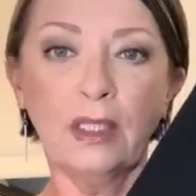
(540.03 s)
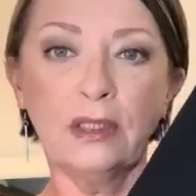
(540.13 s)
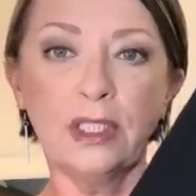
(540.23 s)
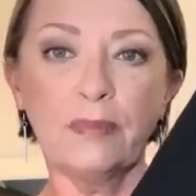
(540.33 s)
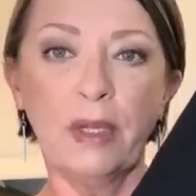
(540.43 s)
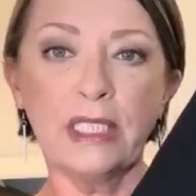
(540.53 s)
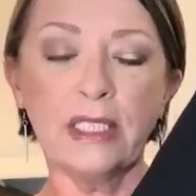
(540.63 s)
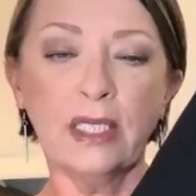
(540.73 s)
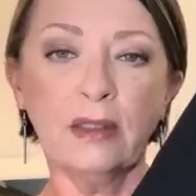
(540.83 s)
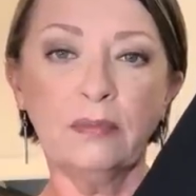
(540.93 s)
Just
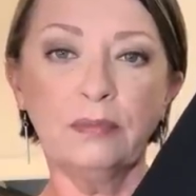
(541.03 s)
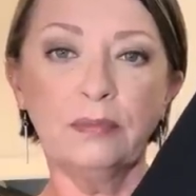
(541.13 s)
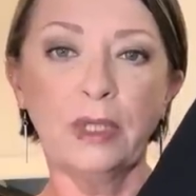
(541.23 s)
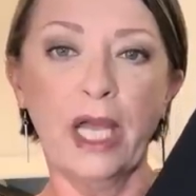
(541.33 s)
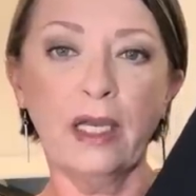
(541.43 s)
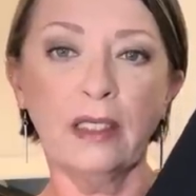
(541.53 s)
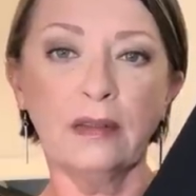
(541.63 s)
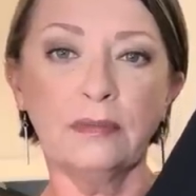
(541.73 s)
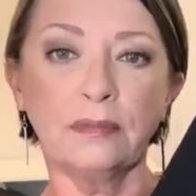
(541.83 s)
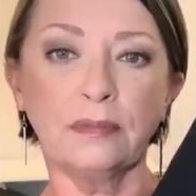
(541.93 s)
basic black.
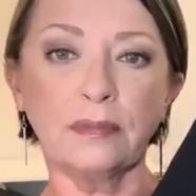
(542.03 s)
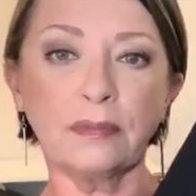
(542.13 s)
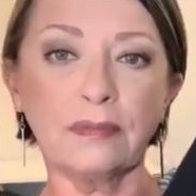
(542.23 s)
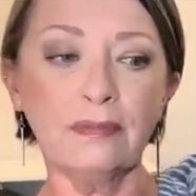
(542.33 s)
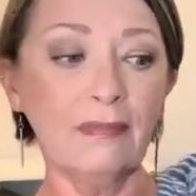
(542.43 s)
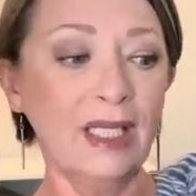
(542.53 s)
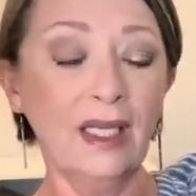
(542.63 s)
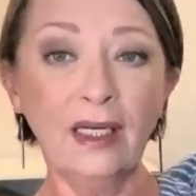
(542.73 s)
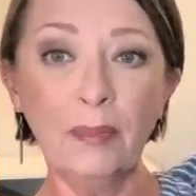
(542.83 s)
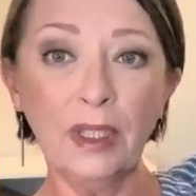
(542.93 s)

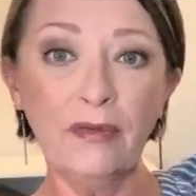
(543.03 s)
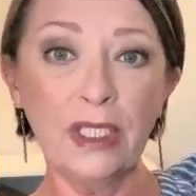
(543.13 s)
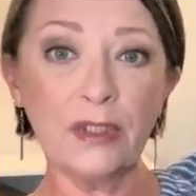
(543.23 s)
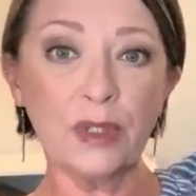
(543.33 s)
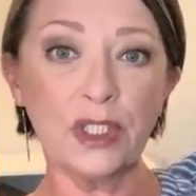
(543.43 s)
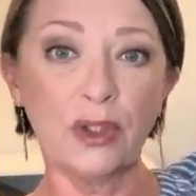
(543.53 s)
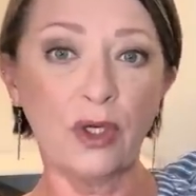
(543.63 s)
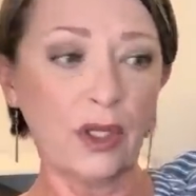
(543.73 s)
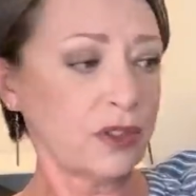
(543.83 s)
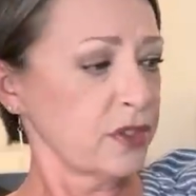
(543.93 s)
And I believe this was
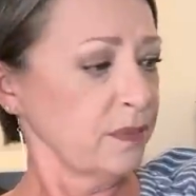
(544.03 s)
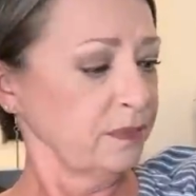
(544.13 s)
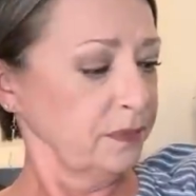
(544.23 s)
$2.